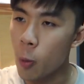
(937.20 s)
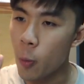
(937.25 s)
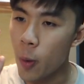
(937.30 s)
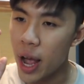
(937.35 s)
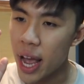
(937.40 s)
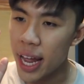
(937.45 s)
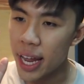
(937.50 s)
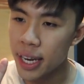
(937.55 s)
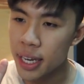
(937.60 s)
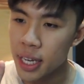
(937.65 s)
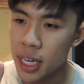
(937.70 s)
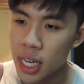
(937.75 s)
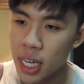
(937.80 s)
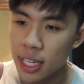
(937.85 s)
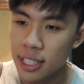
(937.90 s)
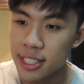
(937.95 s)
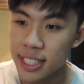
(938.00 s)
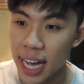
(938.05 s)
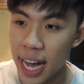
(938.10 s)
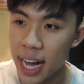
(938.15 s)
when
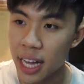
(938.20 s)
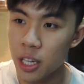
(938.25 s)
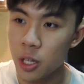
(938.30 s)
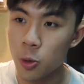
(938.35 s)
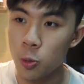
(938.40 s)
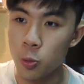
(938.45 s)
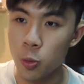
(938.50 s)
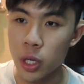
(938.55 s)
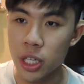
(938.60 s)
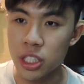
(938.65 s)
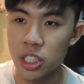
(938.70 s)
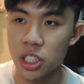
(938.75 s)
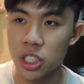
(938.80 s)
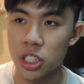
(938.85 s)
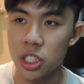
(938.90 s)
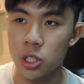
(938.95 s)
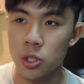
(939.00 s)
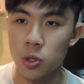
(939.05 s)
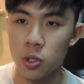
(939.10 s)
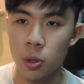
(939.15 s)
Tyler
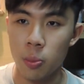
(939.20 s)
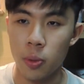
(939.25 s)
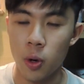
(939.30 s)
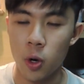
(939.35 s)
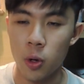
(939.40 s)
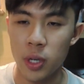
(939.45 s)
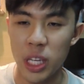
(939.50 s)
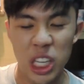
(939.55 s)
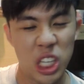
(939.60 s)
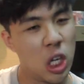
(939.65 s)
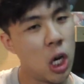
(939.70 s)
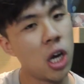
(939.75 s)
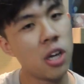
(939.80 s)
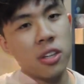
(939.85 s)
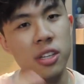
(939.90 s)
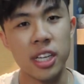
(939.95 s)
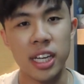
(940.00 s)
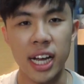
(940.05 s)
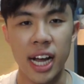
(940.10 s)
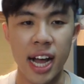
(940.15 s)
reached to the ballroom, he
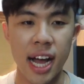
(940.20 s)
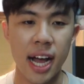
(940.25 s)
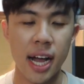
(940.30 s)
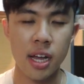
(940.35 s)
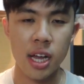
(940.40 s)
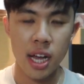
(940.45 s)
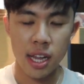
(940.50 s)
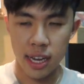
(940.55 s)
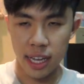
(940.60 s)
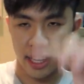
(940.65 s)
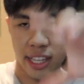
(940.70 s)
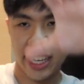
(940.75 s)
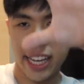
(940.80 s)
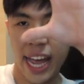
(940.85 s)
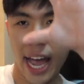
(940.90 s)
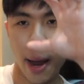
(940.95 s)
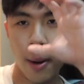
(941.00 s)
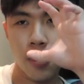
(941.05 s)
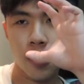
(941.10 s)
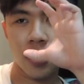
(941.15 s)
got in the car, like the
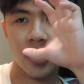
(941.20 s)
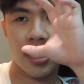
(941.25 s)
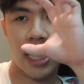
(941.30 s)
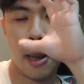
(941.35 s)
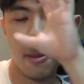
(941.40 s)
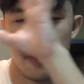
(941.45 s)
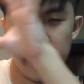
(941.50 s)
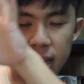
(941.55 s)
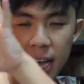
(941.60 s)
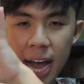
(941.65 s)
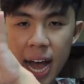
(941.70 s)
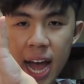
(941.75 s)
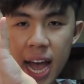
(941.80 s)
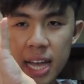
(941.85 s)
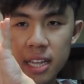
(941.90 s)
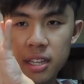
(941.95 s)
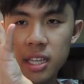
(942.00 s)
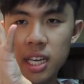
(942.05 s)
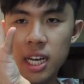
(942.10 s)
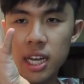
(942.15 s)
cameras are
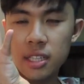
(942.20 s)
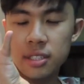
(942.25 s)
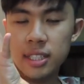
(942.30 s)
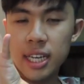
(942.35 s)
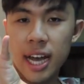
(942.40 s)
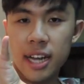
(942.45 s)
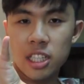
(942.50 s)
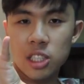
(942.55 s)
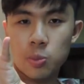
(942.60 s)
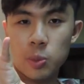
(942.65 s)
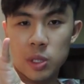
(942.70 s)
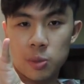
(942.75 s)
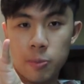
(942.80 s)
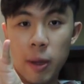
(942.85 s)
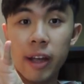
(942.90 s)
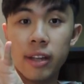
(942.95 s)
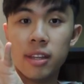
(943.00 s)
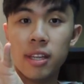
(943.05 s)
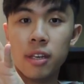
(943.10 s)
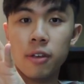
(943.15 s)
behind Tyler's
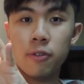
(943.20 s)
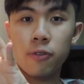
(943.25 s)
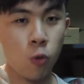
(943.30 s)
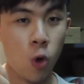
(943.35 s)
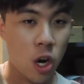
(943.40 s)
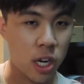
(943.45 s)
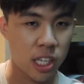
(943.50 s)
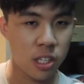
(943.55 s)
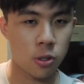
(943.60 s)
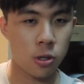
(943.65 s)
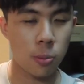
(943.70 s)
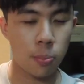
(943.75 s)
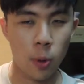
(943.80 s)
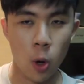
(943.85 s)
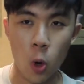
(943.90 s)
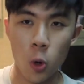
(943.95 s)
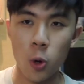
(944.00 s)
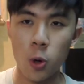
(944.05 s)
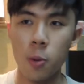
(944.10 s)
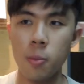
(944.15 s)
perspective, walking to the
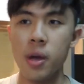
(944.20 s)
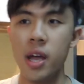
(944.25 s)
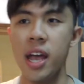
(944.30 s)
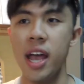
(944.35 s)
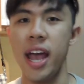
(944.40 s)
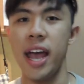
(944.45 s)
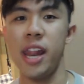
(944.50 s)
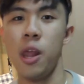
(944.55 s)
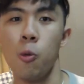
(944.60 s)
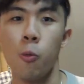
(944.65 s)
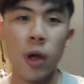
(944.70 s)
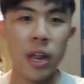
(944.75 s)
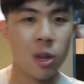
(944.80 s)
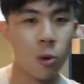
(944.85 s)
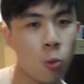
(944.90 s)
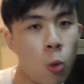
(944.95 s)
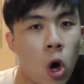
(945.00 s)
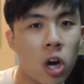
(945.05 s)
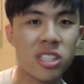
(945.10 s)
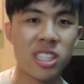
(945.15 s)
ballroom, and then when he
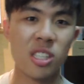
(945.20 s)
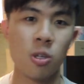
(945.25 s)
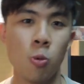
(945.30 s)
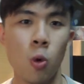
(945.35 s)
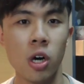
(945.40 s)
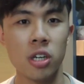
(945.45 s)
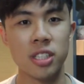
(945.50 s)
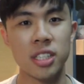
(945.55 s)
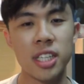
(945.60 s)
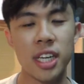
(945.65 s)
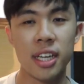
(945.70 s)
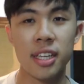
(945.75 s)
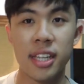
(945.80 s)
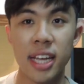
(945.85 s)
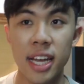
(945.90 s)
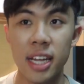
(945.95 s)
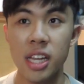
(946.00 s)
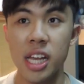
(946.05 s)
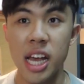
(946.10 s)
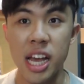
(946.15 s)
walks in, and
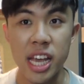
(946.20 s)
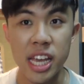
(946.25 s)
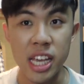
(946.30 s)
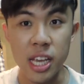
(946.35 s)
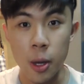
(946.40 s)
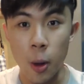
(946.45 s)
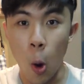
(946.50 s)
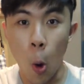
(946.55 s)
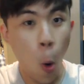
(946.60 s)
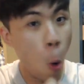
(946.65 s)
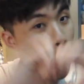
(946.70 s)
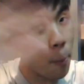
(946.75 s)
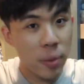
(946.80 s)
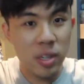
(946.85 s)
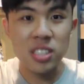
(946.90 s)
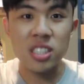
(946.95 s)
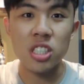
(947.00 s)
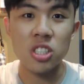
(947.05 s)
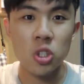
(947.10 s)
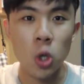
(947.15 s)
then he
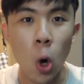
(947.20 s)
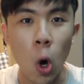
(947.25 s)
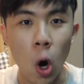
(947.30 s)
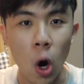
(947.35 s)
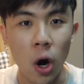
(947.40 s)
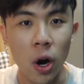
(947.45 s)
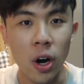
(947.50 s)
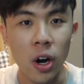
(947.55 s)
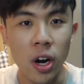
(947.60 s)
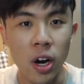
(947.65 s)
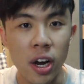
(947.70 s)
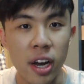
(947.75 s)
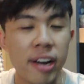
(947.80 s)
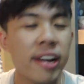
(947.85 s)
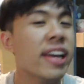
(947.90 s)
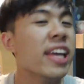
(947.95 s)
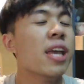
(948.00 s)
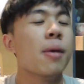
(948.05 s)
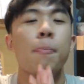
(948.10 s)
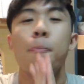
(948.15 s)
opens the door.
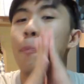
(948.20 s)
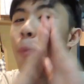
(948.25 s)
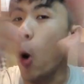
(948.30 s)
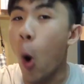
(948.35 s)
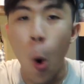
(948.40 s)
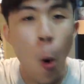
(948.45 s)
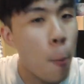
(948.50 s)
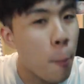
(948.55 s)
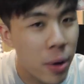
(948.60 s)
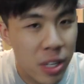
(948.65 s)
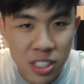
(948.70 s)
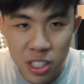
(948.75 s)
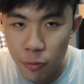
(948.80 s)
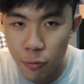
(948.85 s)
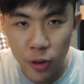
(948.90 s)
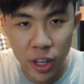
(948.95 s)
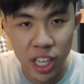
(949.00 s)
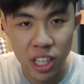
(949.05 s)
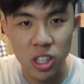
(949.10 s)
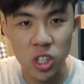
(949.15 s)
He opens the
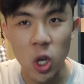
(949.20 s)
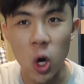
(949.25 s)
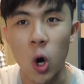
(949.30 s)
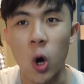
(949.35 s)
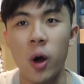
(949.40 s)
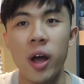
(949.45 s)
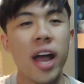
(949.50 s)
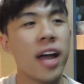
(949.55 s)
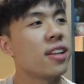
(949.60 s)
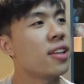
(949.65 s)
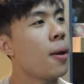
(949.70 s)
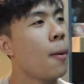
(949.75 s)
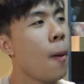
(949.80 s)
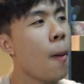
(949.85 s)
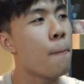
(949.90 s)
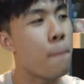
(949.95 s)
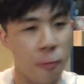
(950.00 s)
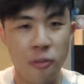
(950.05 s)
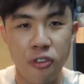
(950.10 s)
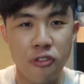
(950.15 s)
freaking door, and then
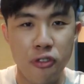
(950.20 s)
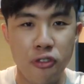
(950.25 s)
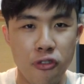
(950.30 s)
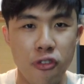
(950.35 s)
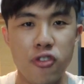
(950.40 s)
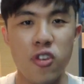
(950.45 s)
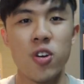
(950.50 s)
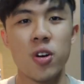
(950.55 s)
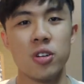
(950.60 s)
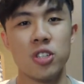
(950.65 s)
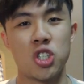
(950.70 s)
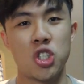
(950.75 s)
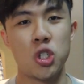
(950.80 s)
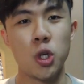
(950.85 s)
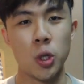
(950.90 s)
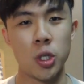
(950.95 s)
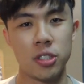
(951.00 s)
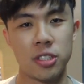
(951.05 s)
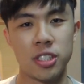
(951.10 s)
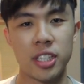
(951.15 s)

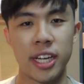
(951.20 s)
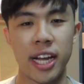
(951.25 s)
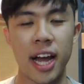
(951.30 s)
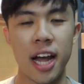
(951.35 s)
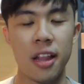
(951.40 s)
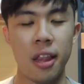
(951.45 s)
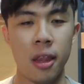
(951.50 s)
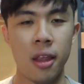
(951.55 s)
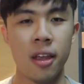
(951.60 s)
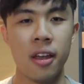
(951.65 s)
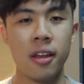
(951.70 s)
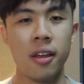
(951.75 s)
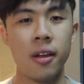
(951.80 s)
shoots the gun.